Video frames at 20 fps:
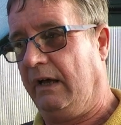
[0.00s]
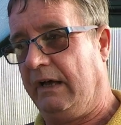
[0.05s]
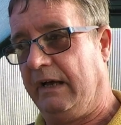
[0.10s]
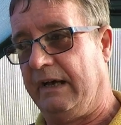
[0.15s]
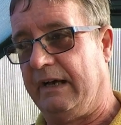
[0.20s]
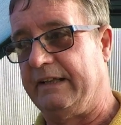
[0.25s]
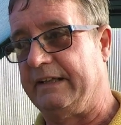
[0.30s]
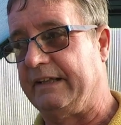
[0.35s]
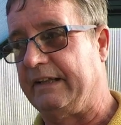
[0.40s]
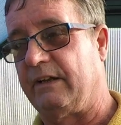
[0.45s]

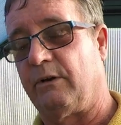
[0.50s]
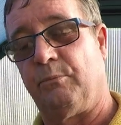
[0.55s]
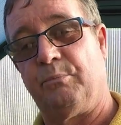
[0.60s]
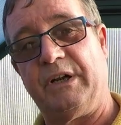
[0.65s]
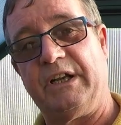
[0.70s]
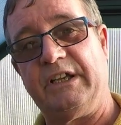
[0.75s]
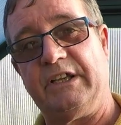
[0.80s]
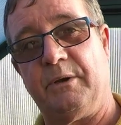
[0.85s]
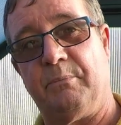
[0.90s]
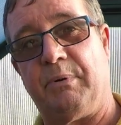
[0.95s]
and then I'll
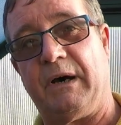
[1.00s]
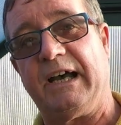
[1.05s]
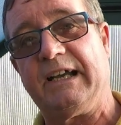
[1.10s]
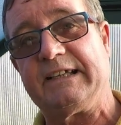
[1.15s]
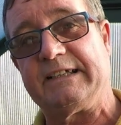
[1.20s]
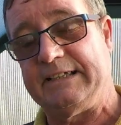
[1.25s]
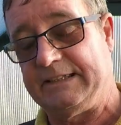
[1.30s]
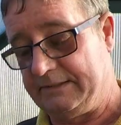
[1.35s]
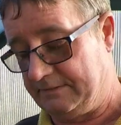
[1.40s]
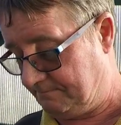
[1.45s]
bring you
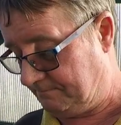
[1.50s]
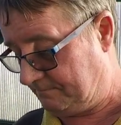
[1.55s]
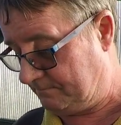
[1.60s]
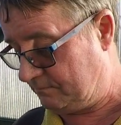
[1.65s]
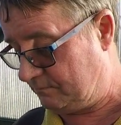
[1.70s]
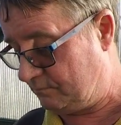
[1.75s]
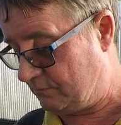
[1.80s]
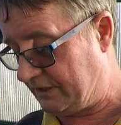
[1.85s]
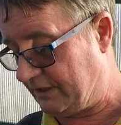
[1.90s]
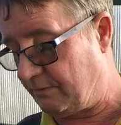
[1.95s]
back
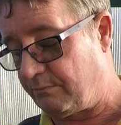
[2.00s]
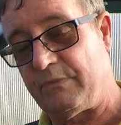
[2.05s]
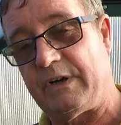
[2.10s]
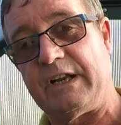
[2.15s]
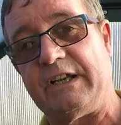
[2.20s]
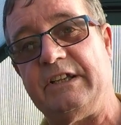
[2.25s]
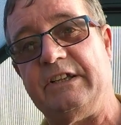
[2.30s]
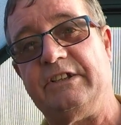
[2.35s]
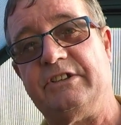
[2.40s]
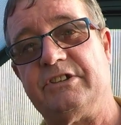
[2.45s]
when I'm
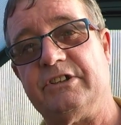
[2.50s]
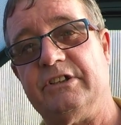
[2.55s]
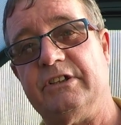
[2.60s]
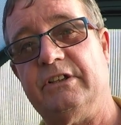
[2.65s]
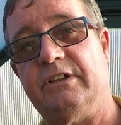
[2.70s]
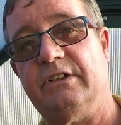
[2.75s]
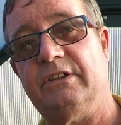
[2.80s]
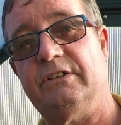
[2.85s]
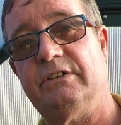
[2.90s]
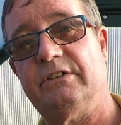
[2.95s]
ready
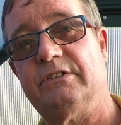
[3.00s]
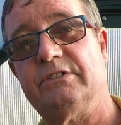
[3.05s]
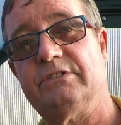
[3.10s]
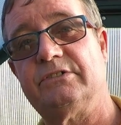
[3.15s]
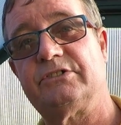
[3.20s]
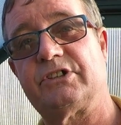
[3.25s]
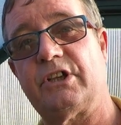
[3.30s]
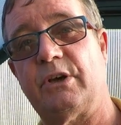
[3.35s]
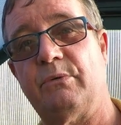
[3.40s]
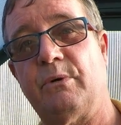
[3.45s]
to
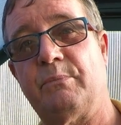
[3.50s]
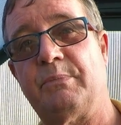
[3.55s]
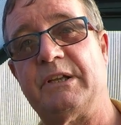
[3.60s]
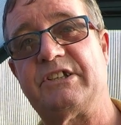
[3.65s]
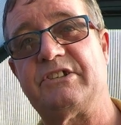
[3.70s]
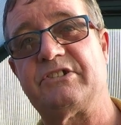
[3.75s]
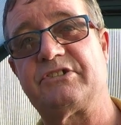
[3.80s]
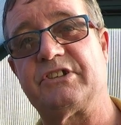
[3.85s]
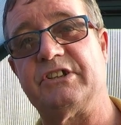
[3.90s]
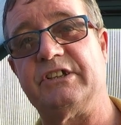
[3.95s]
sow a
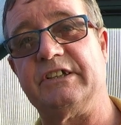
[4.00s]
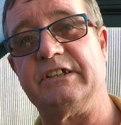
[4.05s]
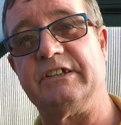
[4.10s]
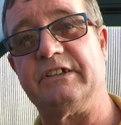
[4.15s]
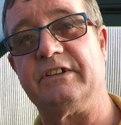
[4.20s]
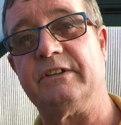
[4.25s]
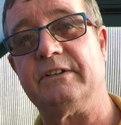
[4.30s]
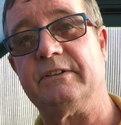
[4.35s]
bit of seed.